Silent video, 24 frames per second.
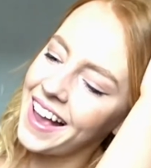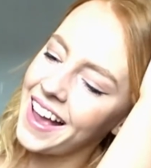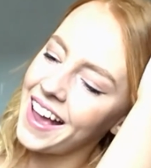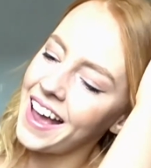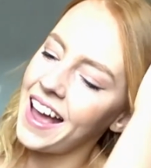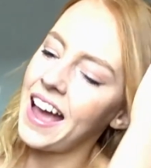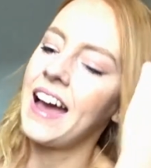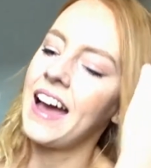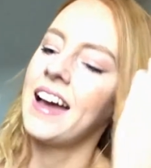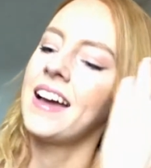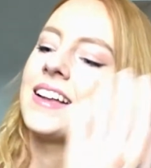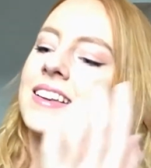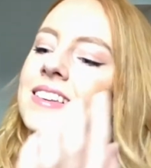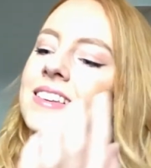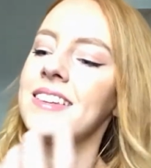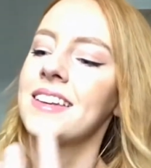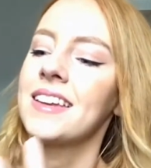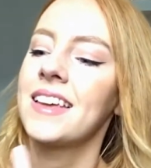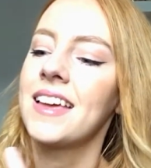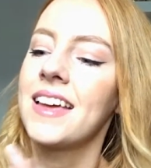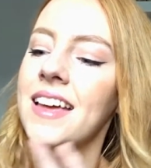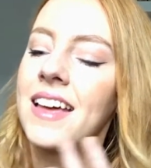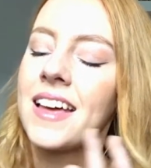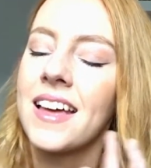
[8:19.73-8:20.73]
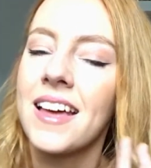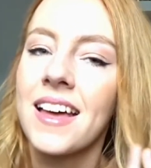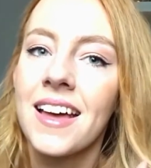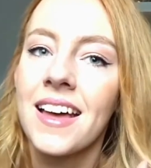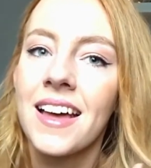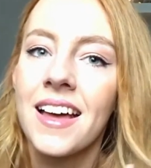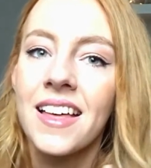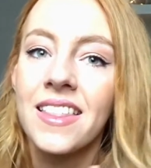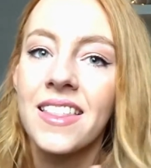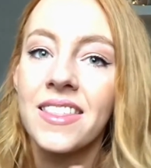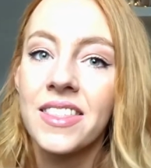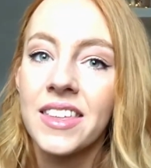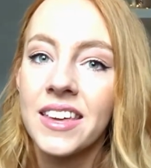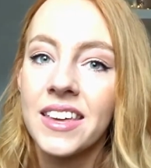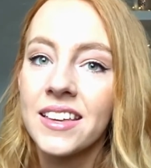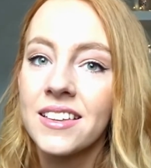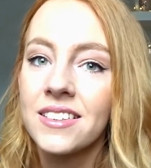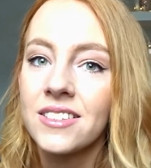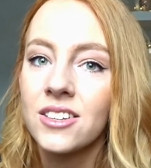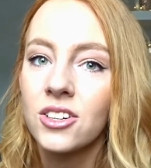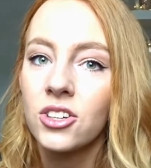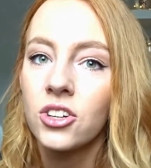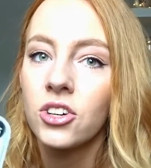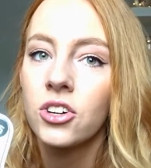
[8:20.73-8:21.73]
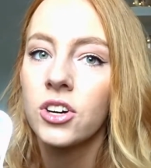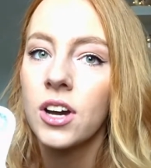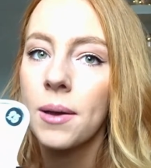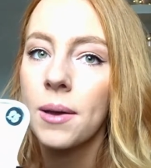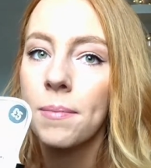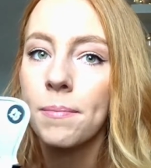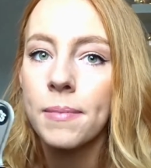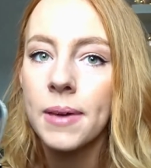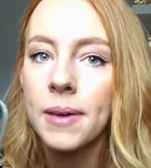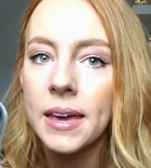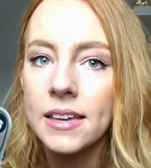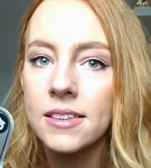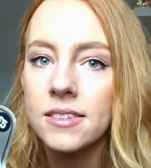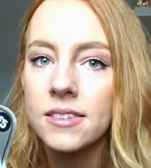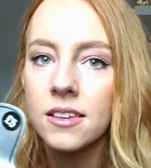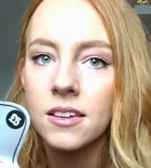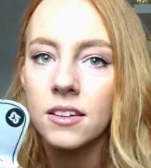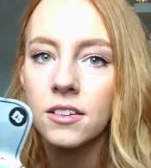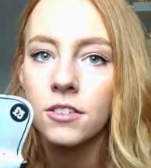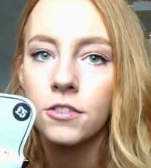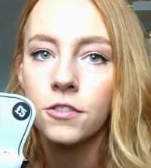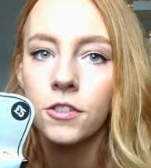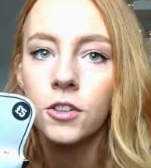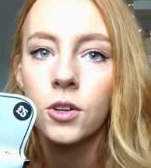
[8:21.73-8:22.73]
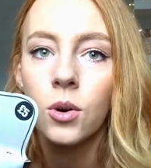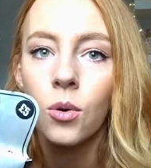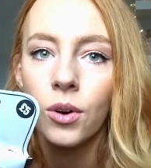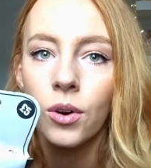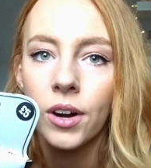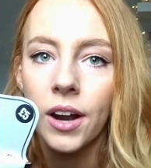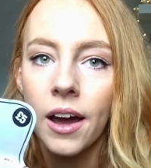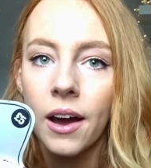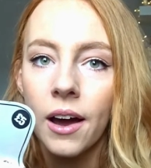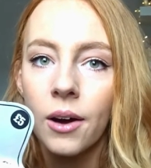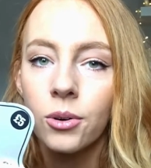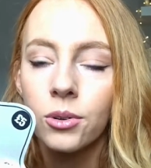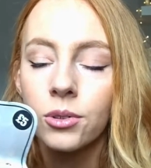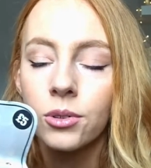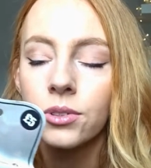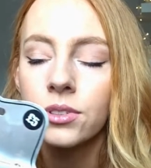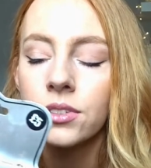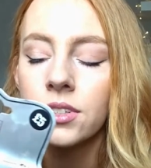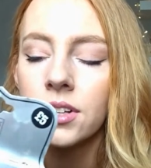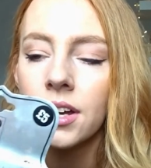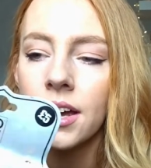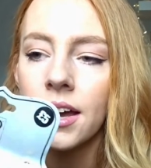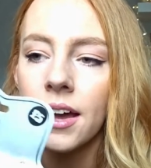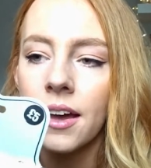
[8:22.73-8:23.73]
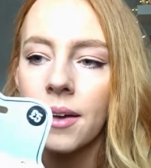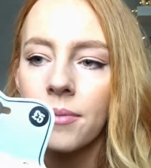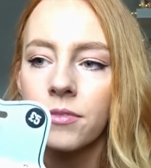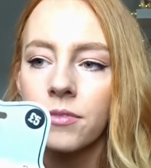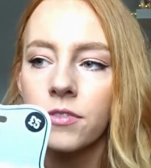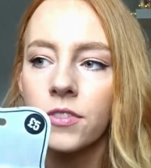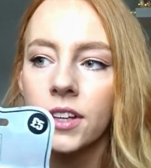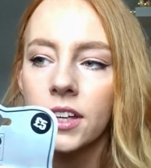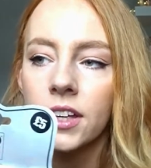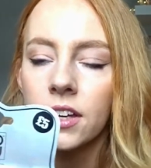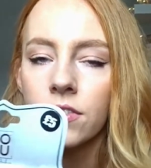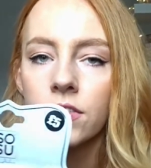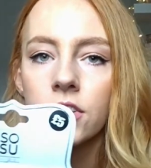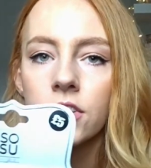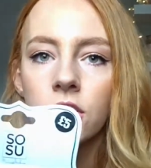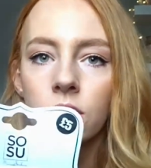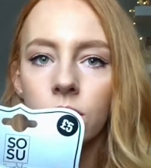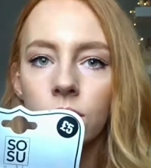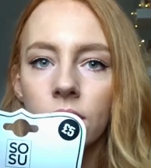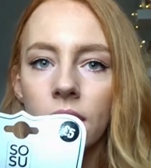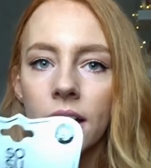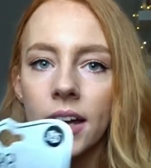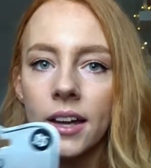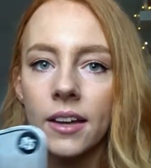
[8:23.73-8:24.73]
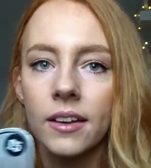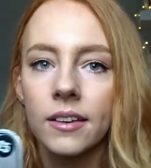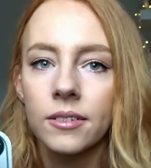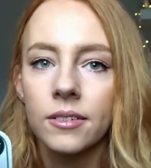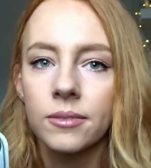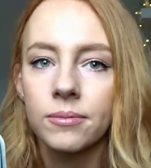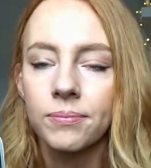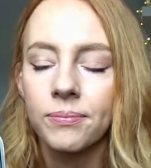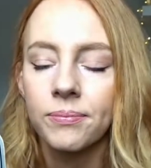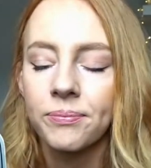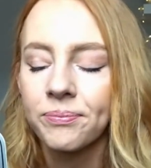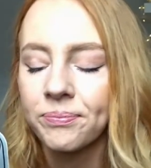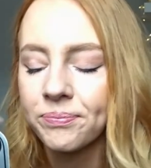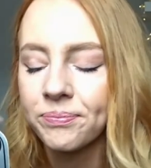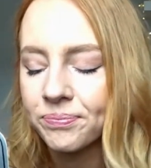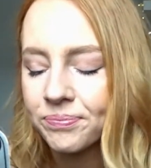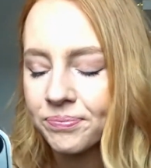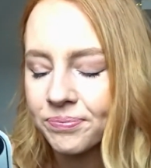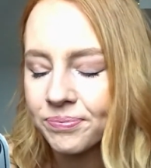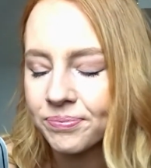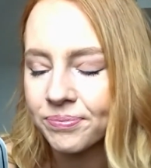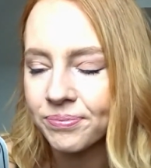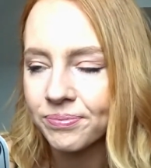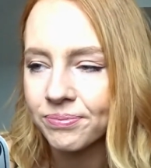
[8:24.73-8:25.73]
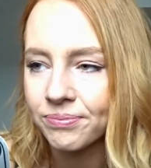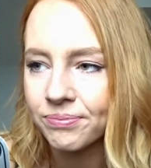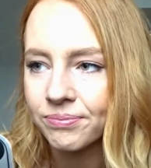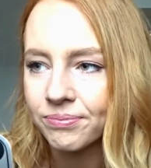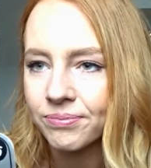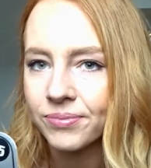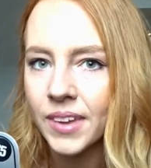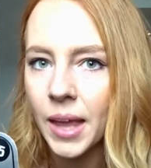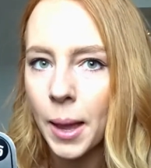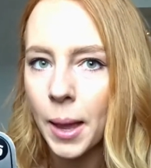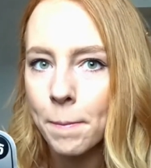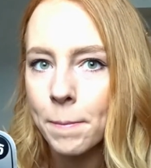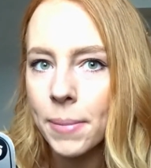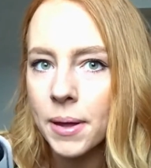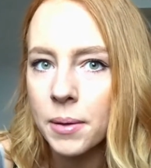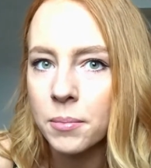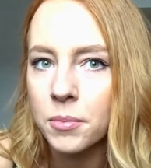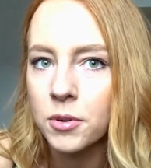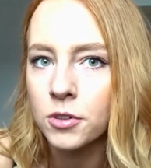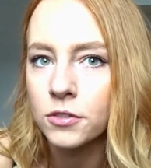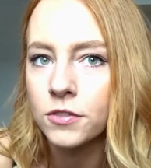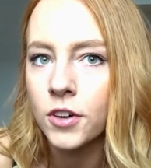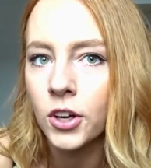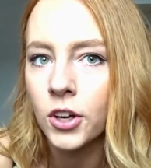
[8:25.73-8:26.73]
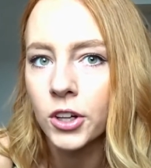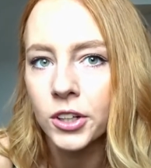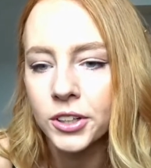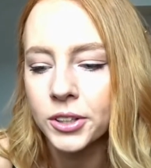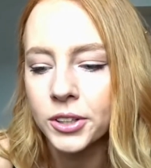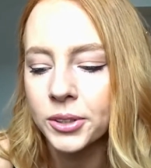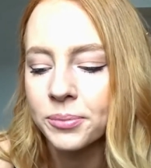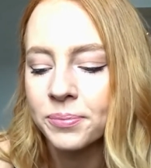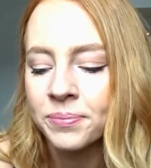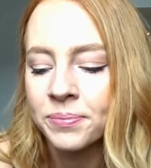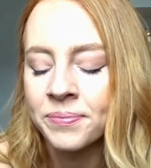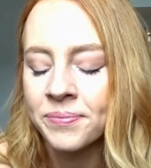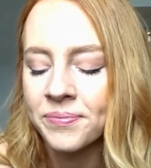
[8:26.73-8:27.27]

And these look amazing for going out, for giving you like a bit more volume.